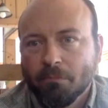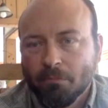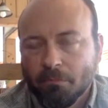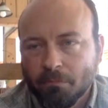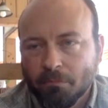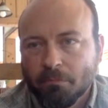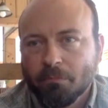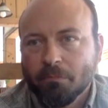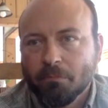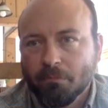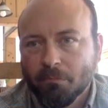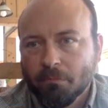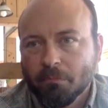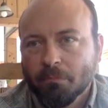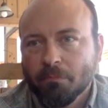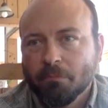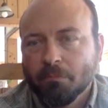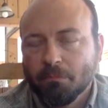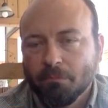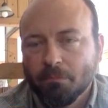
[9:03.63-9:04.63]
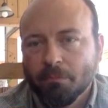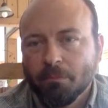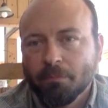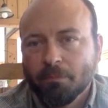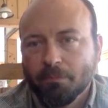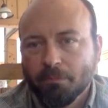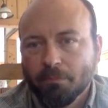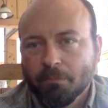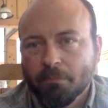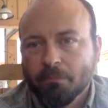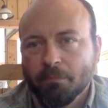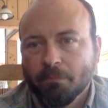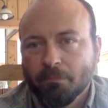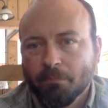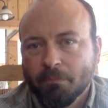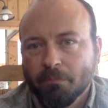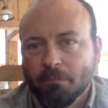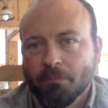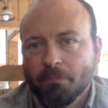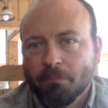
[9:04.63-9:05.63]

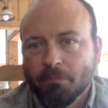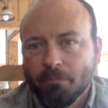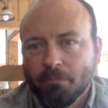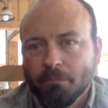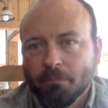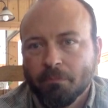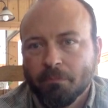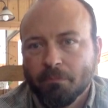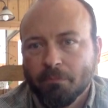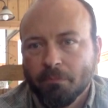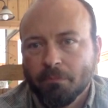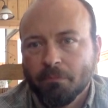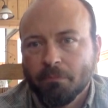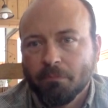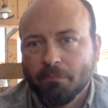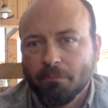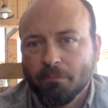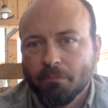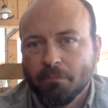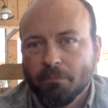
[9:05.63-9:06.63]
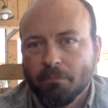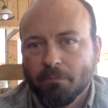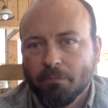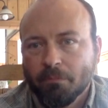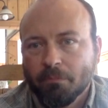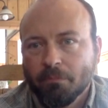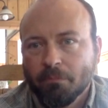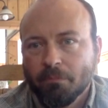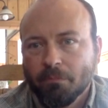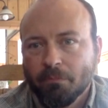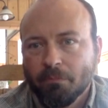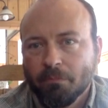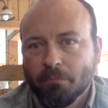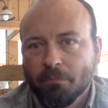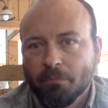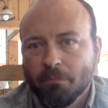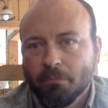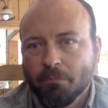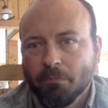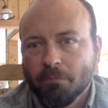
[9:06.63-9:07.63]

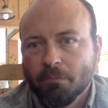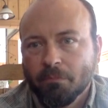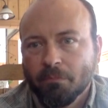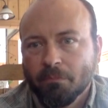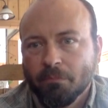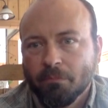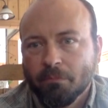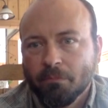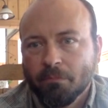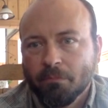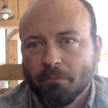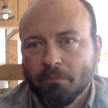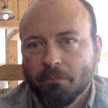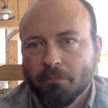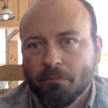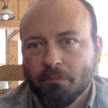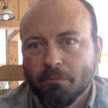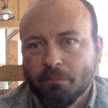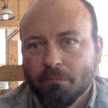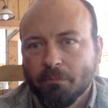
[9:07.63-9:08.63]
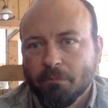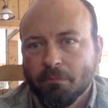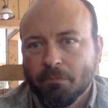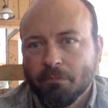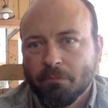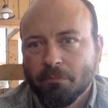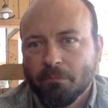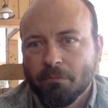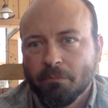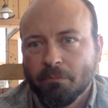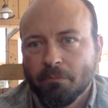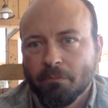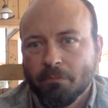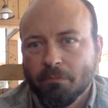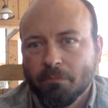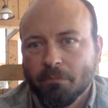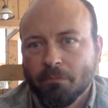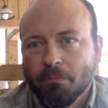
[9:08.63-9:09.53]
[no speech]